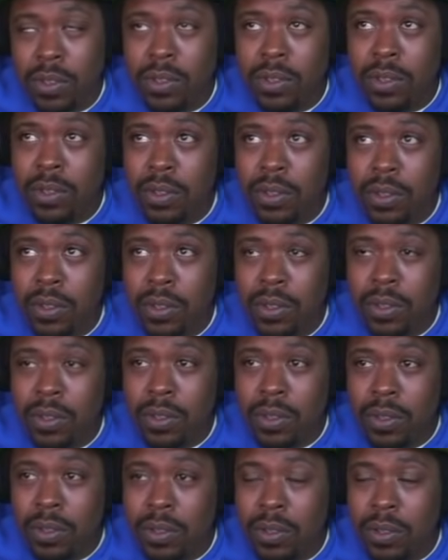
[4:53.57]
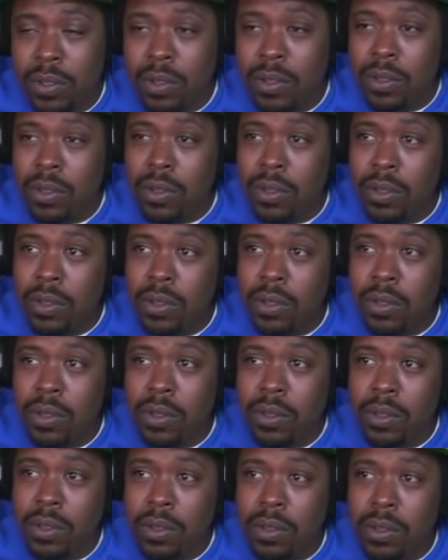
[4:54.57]

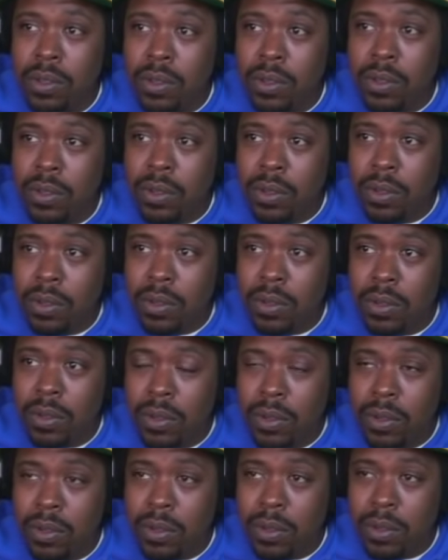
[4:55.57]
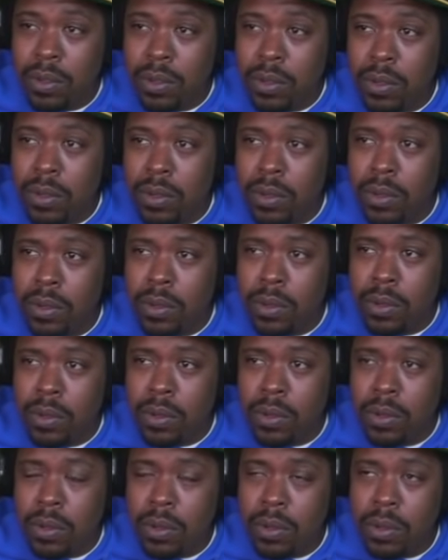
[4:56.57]

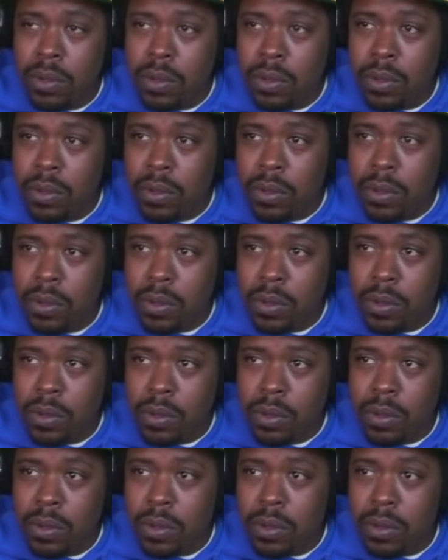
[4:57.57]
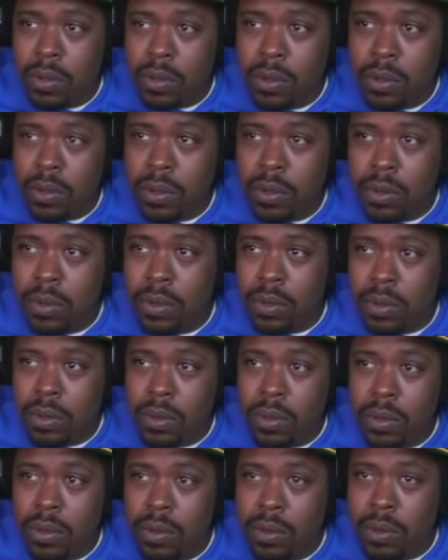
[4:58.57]

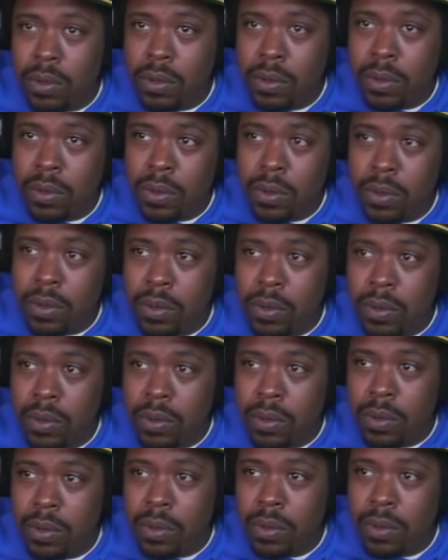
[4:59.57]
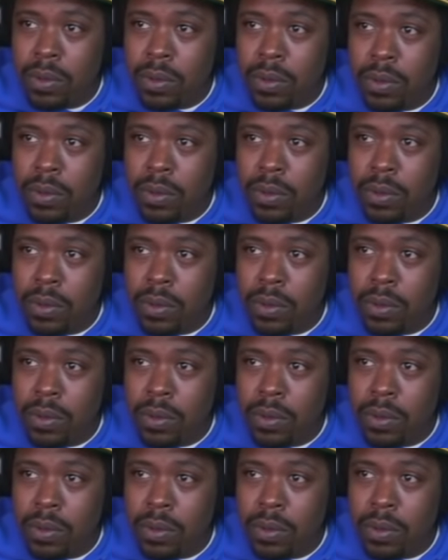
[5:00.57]
[no speech]